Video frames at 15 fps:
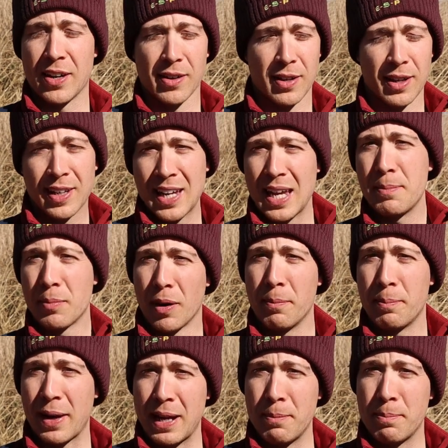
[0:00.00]
and I could keep
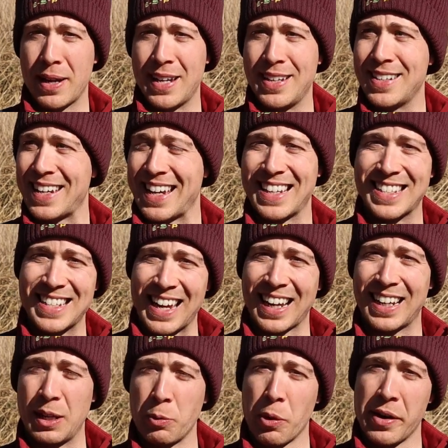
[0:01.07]
my bait pinned
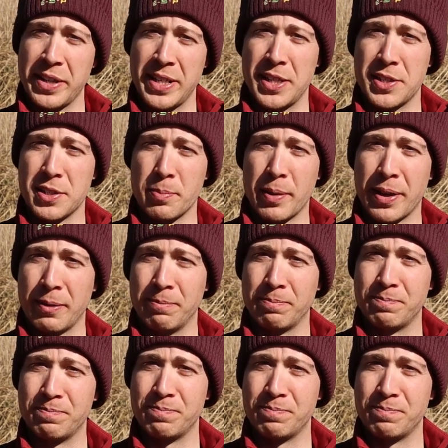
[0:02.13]
exactly where it needed to be.